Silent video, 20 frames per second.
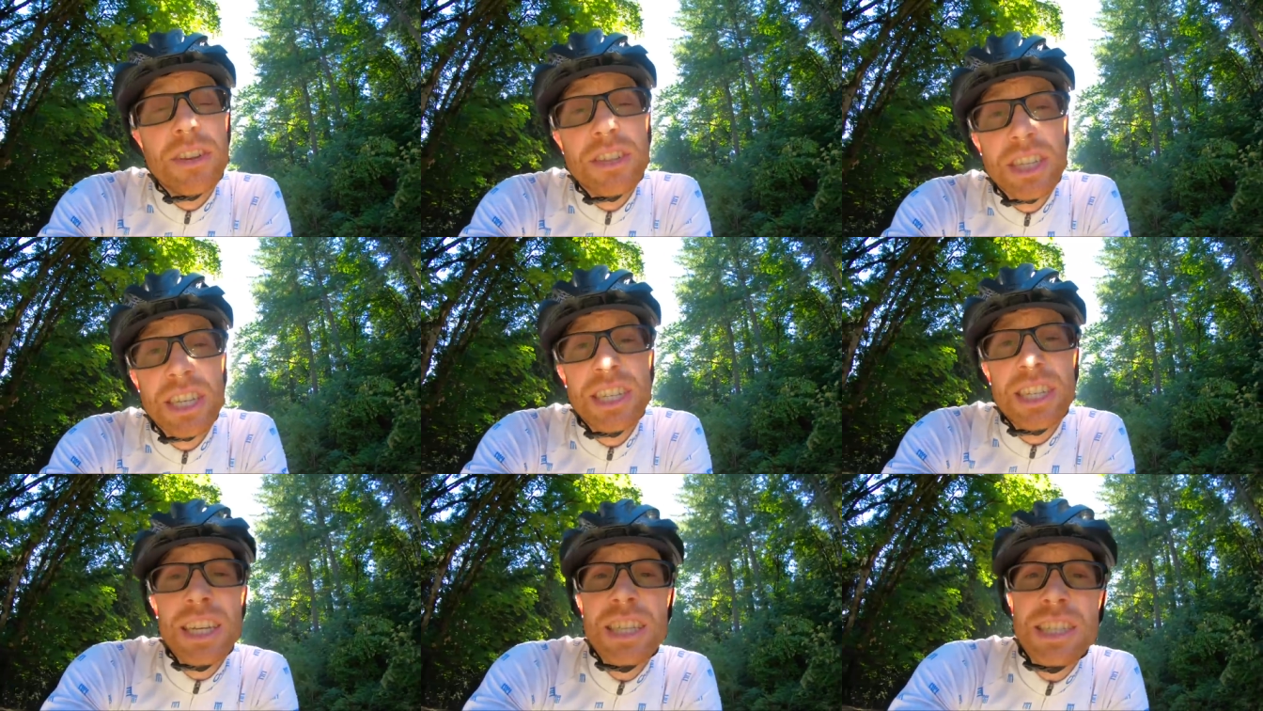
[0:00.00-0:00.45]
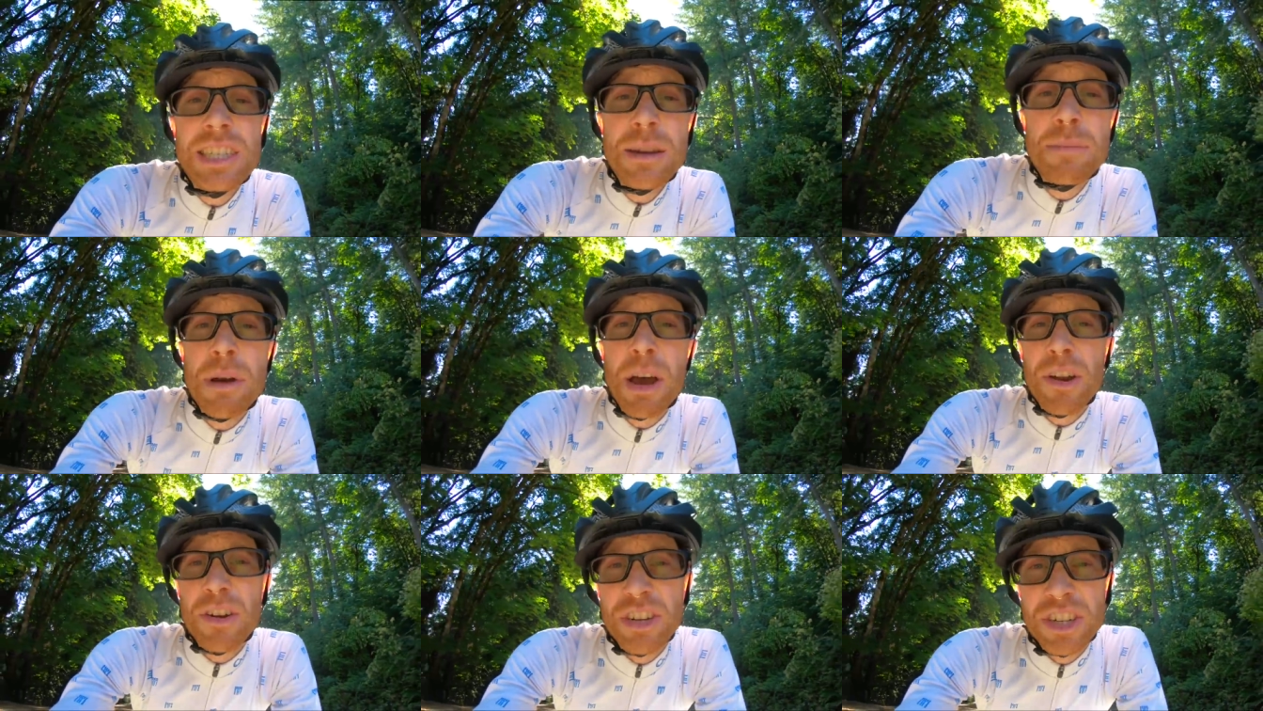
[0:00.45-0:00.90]
There's a
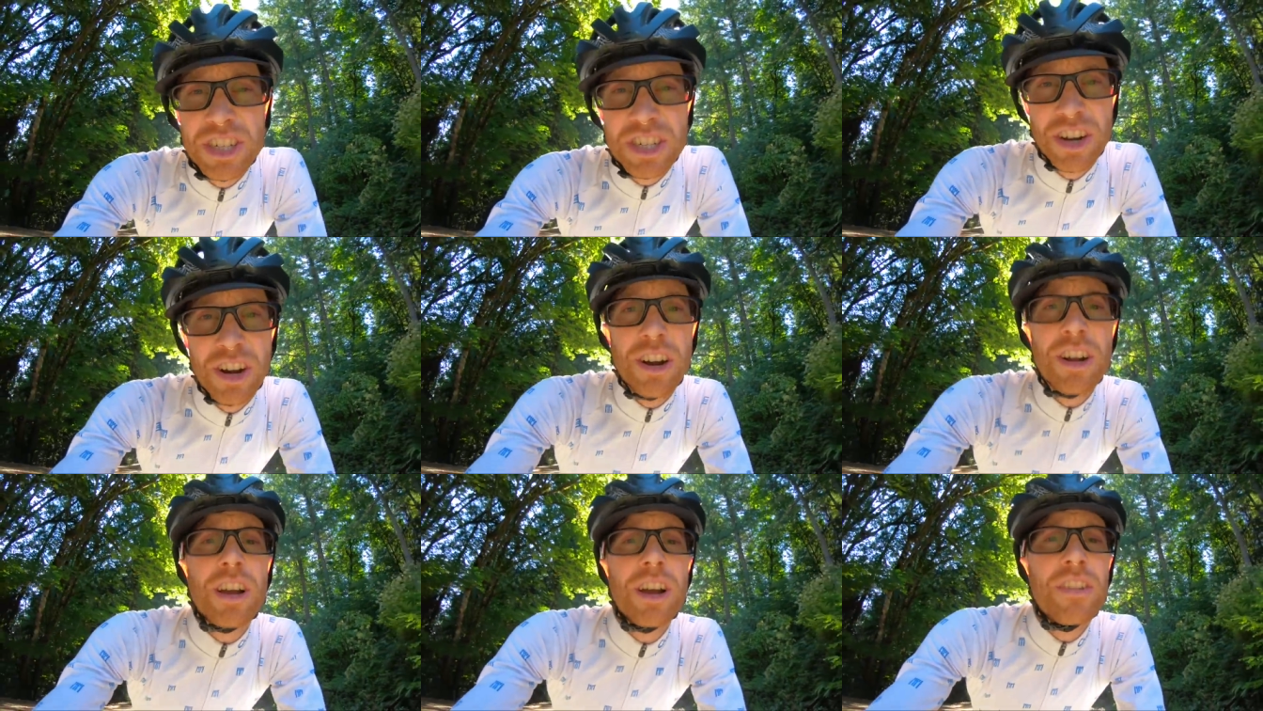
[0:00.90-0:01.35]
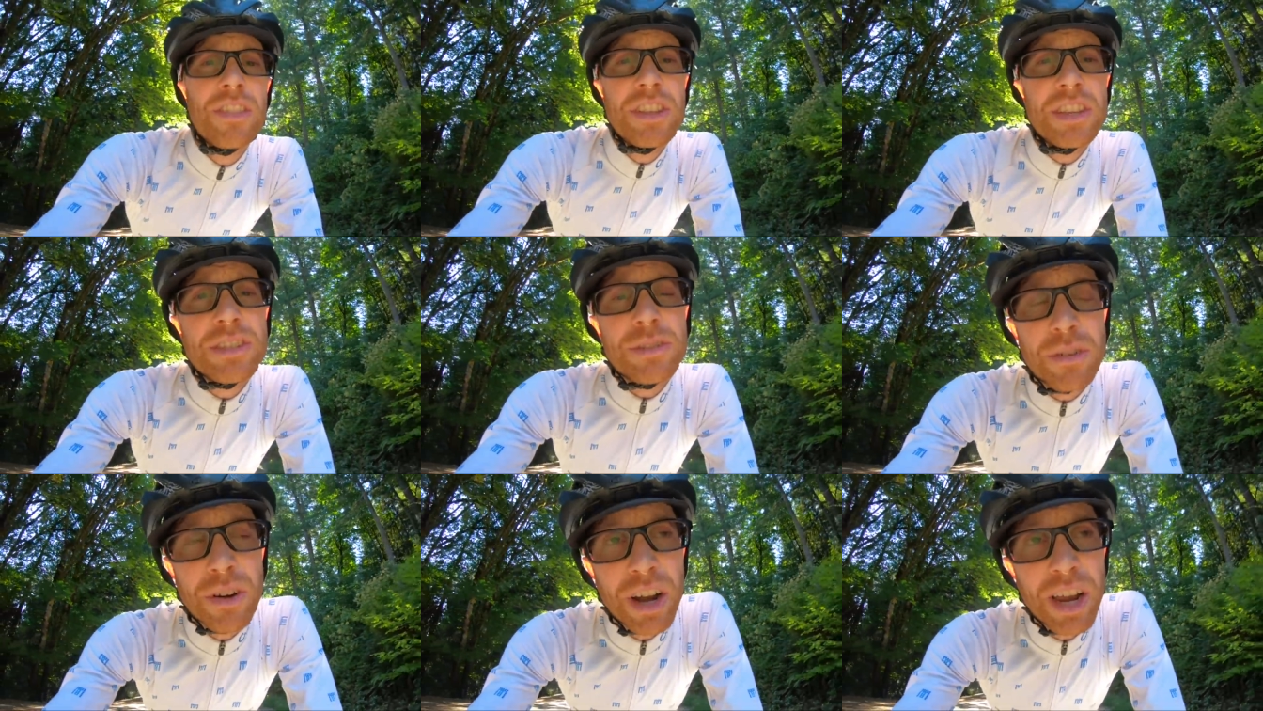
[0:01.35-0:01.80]
decent amount of chunk on
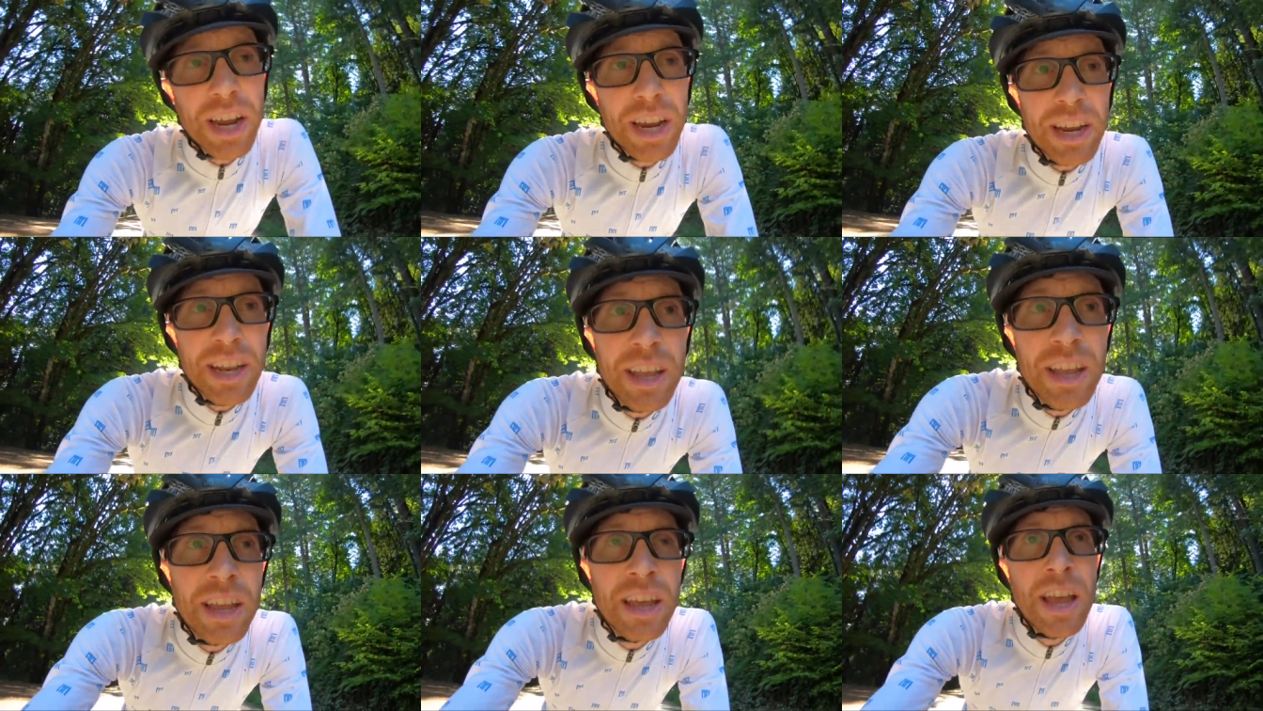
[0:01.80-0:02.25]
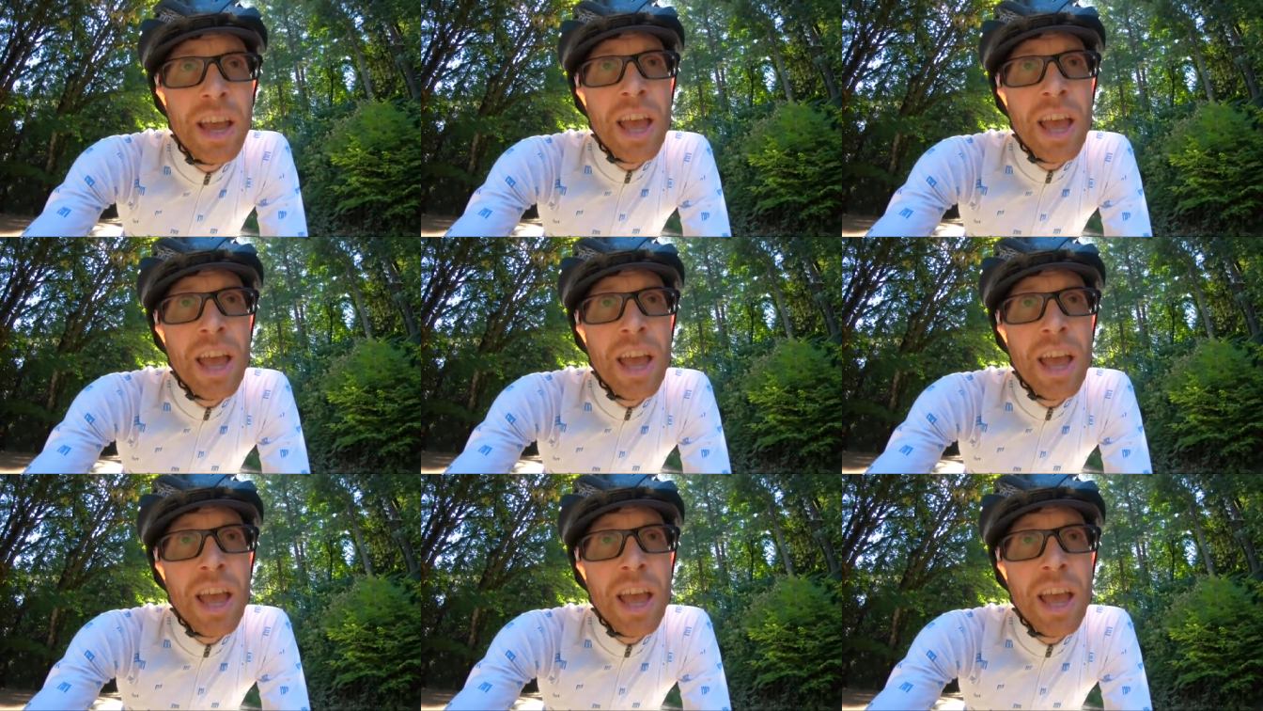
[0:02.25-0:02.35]
this ride,